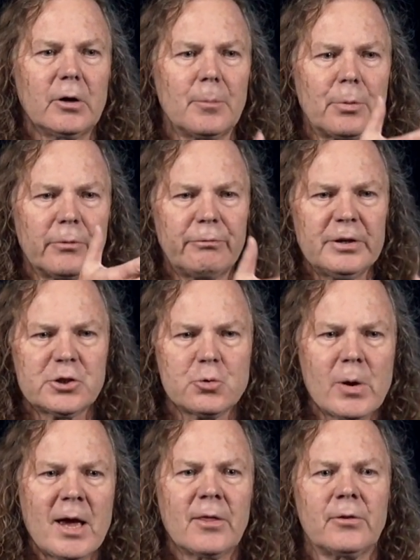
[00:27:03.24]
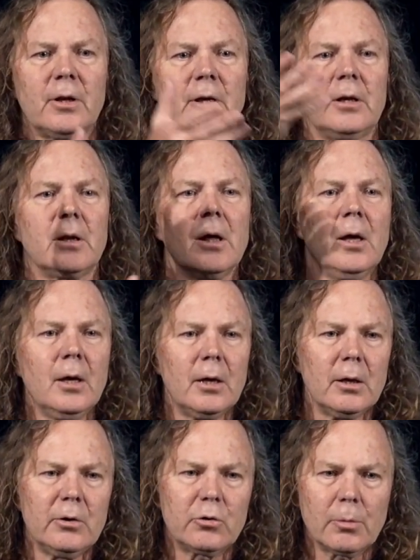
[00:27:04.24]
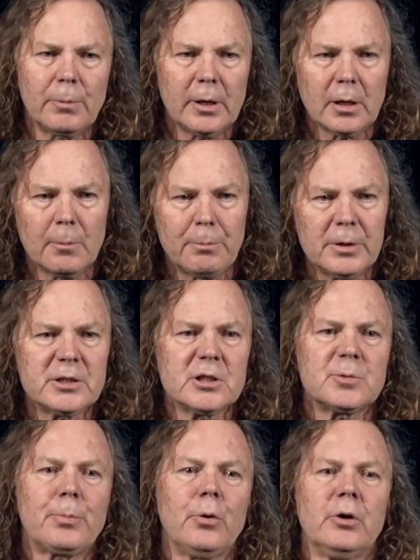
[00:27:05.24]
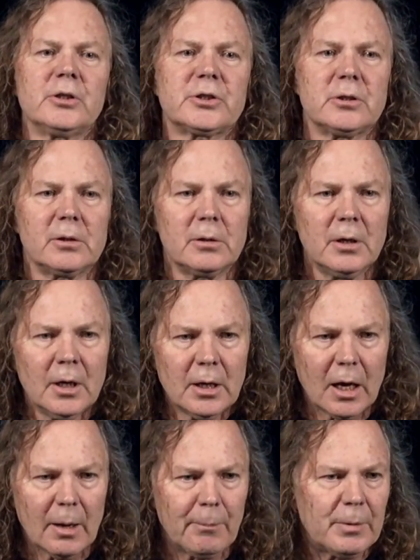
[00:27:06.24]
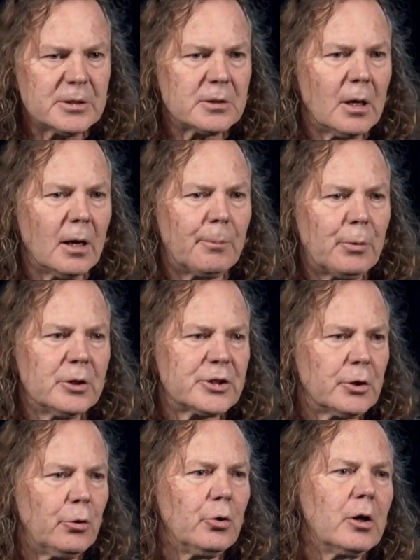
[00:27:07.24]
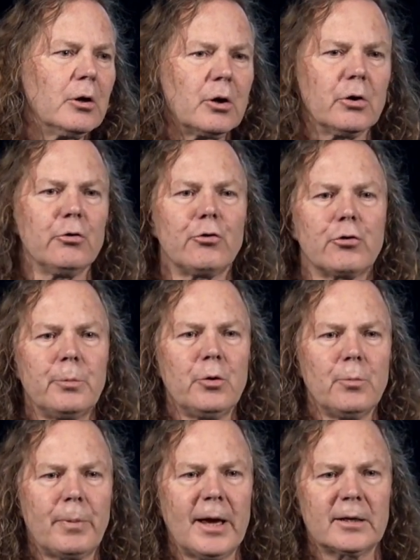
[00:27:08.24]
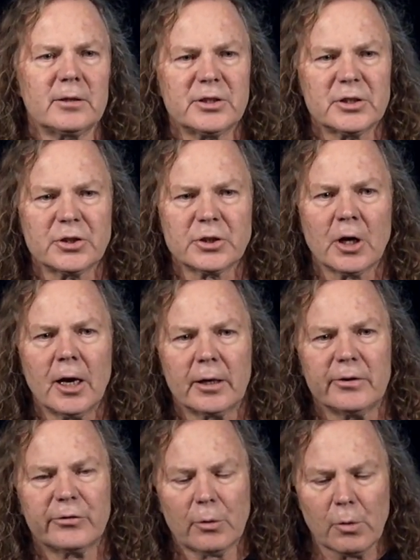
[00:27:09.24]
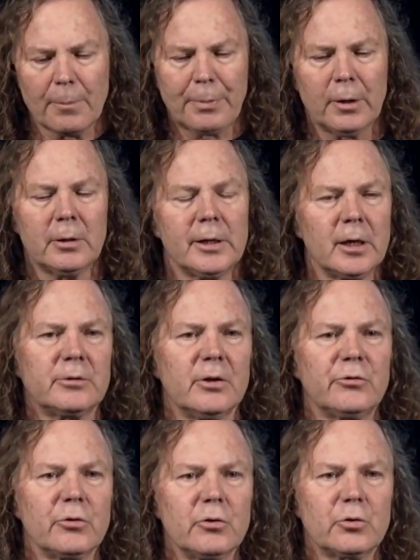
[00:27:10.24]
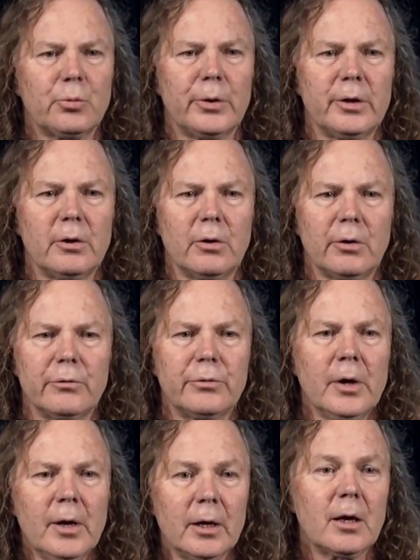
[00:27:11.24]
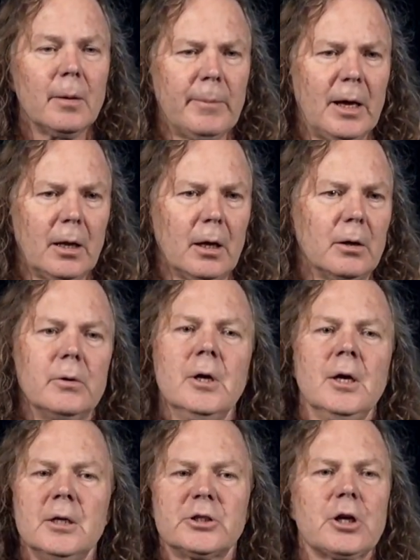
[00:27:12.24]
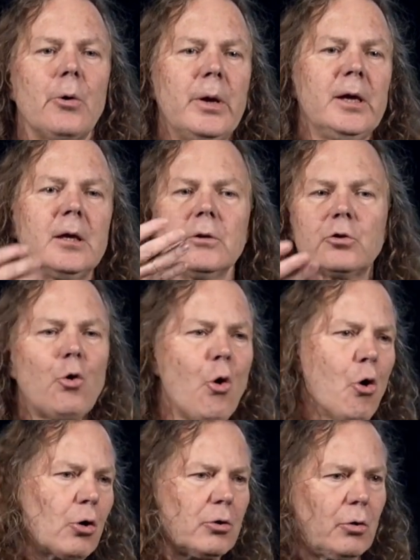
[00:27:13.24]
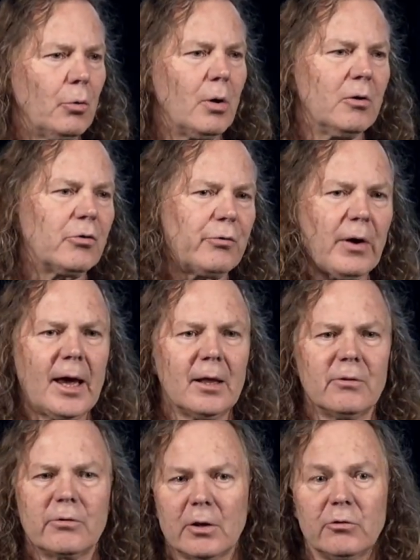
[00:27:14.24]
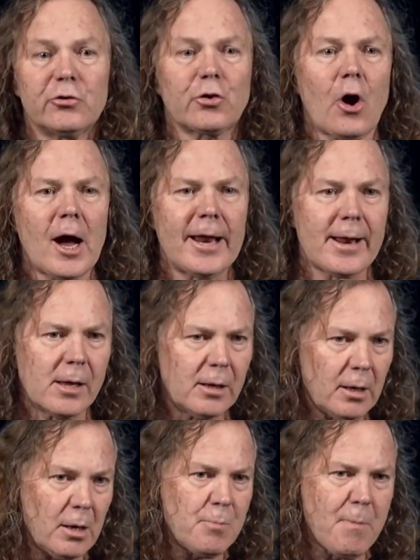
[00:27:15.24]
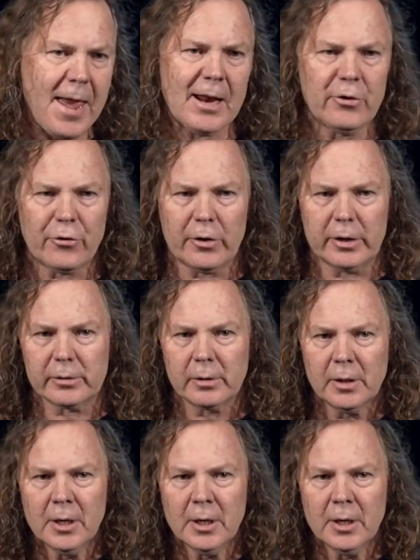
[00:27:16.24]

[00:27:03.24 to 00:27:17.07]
and a professional athlete into being a business person, a person who can contribute back to society. So we're building a digital twin of Carmelo so he can talk to his fans in China in Mandarin,